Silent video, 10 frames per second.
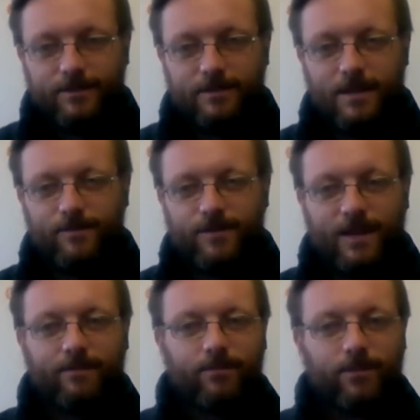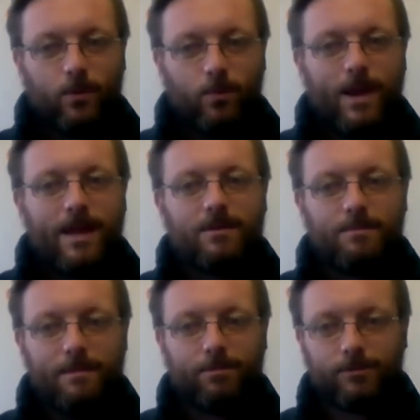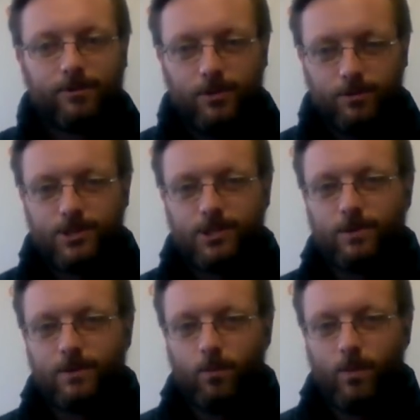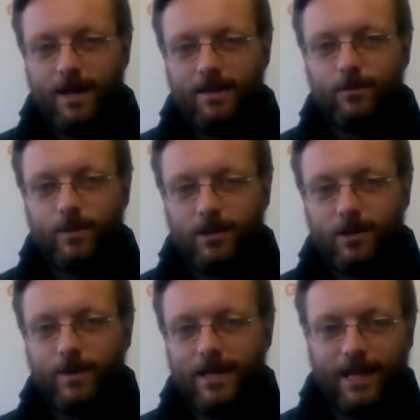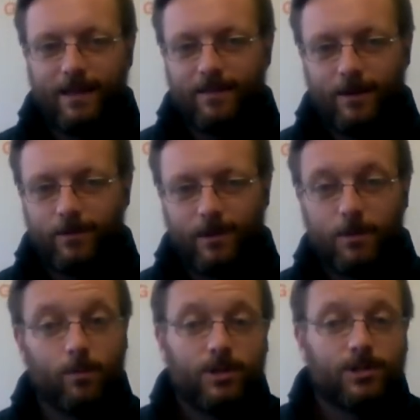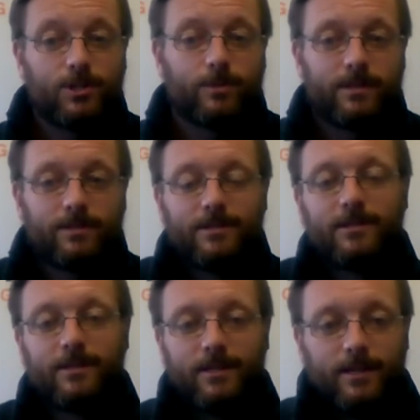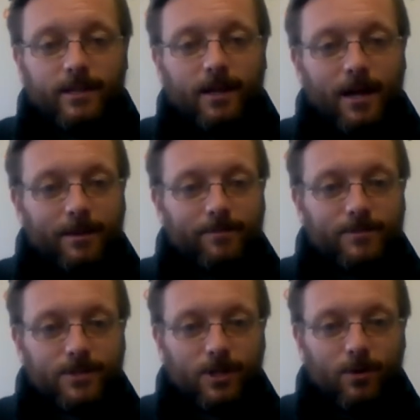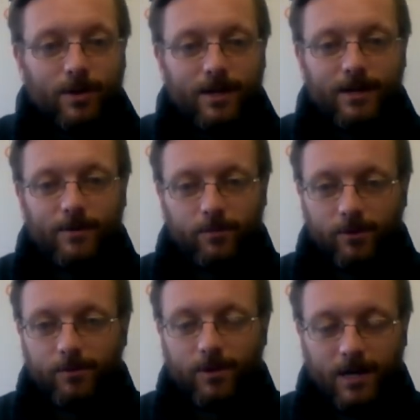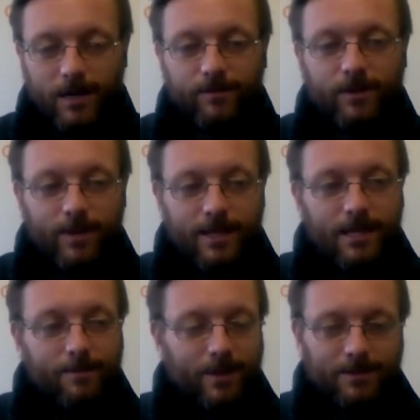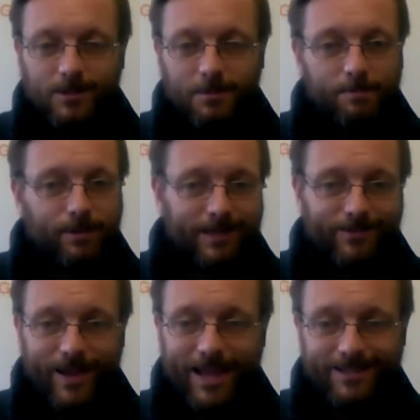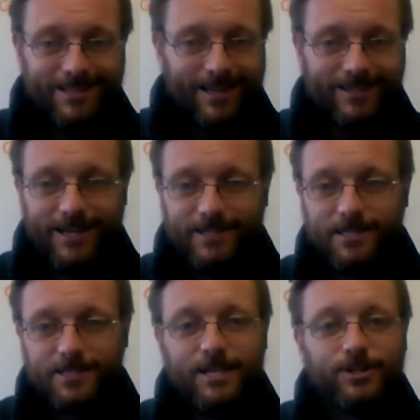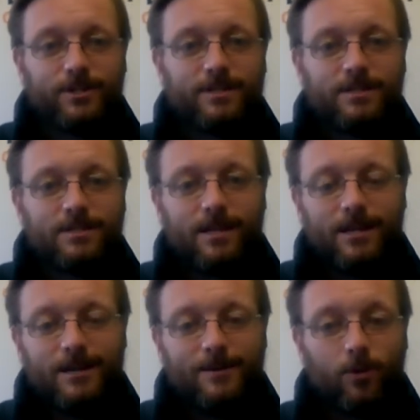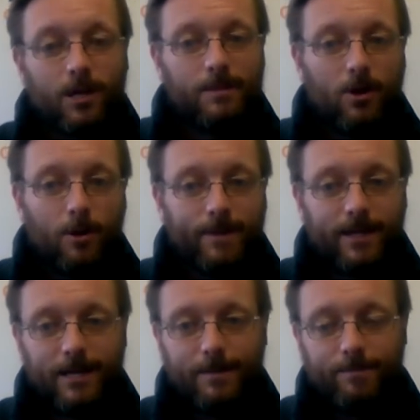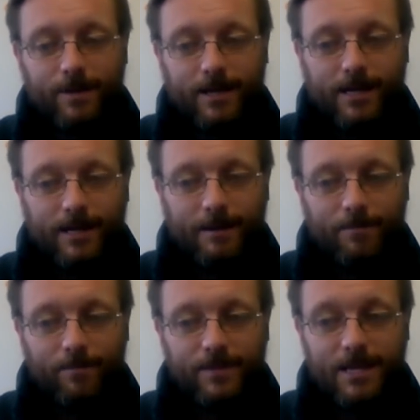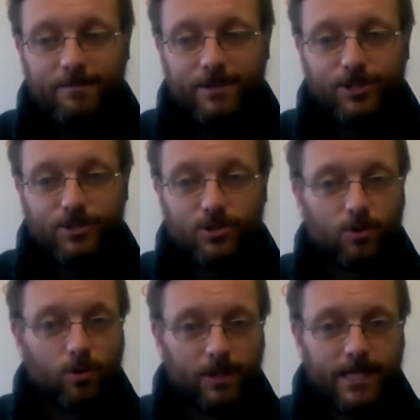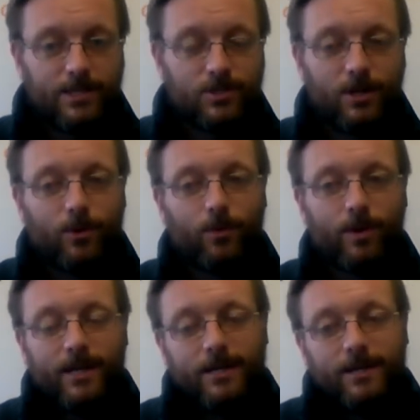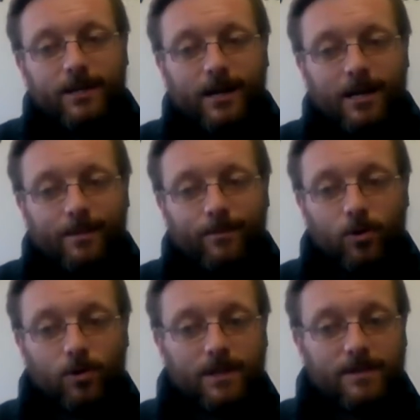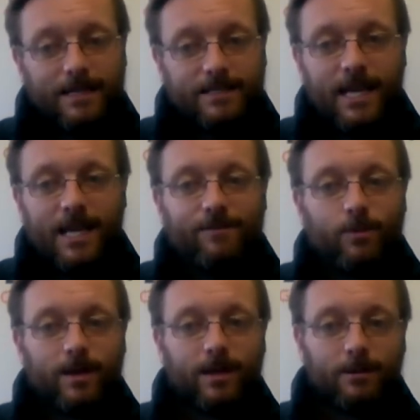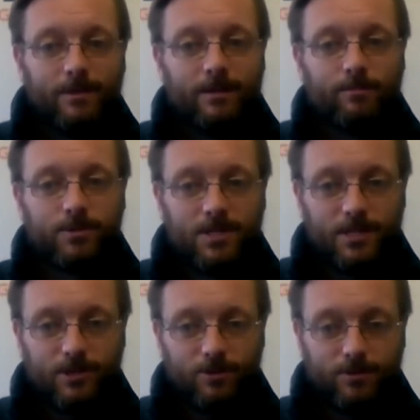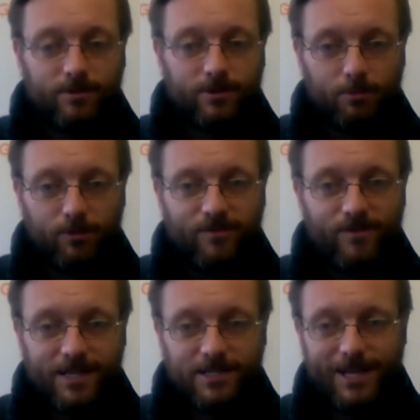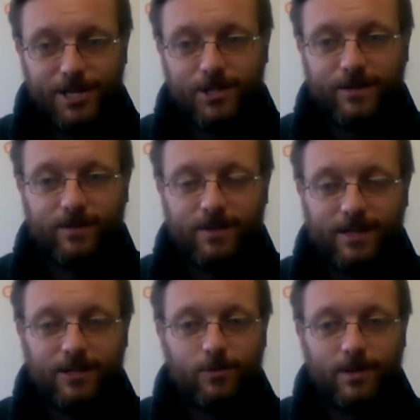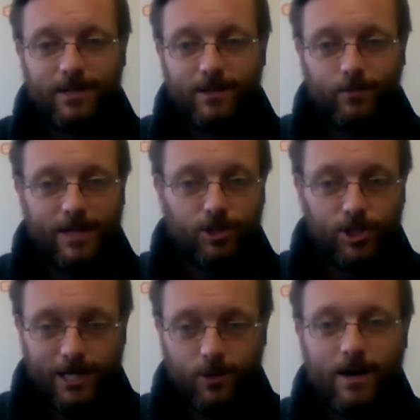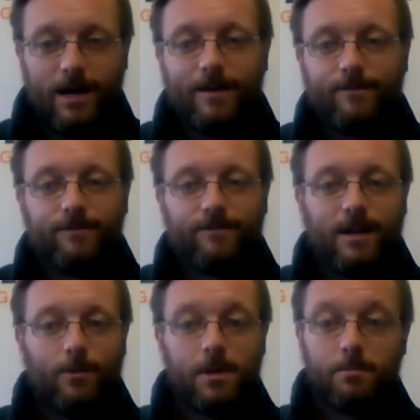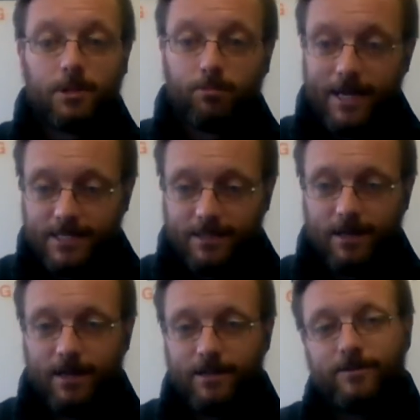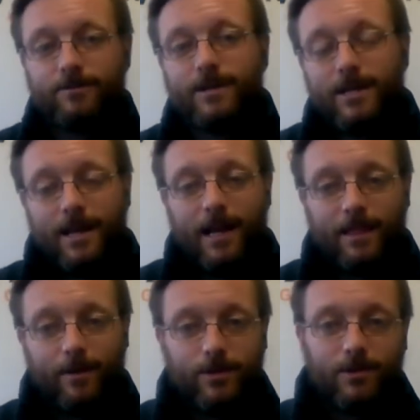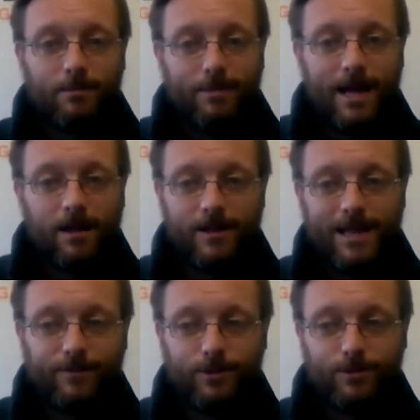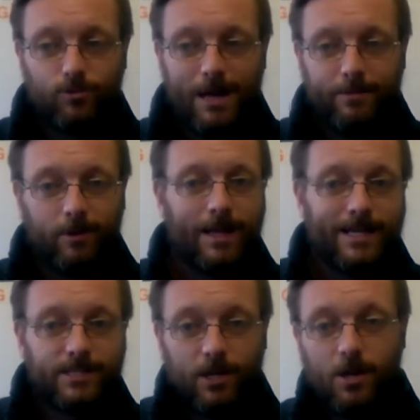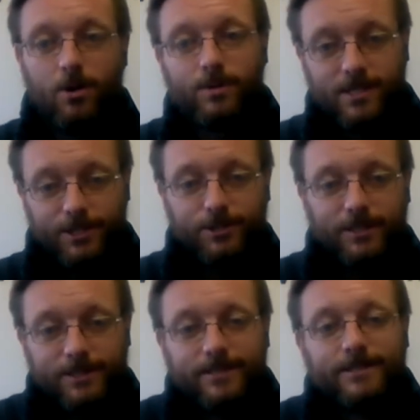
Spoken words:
the event the way that people are used to and the way that we know we can, then we wouldn't do it. So we're confident we can keep, like, there's going to be plenty of hand sanitizing stations. We're to be opening up the admissions early. So early that day, if you want to come in, present your proof of vaccination, everything, we can check you off. We can put the bracelet on you. And then when you come back, all you have to do is grab your glass and go, essentially.